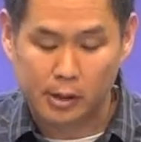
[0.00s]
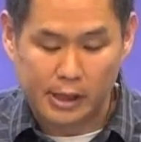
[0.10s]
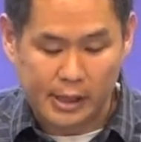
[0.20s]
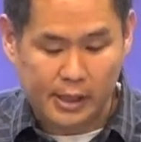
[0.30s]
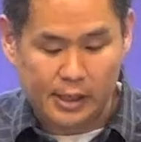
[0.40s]

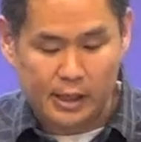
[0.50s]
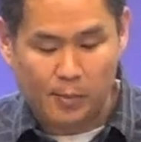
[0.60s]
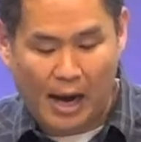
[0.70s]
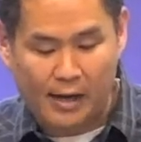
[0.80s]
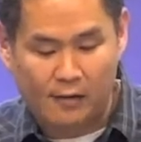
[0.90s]
He, he
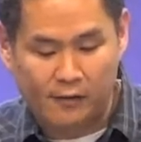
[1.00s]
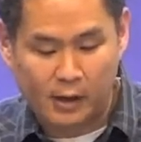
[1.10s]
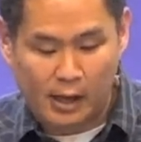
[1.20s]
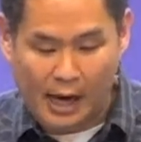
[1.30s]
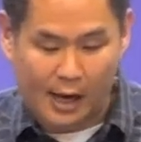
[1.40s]
might have
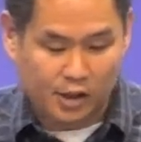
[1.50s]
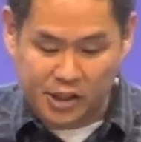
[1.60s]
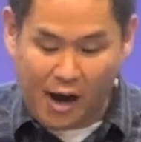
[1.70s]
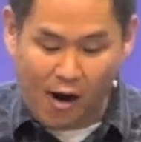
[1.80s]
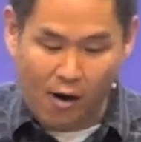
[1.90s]
uh,
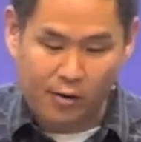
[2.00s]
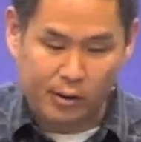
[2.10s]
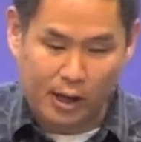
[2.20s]
shared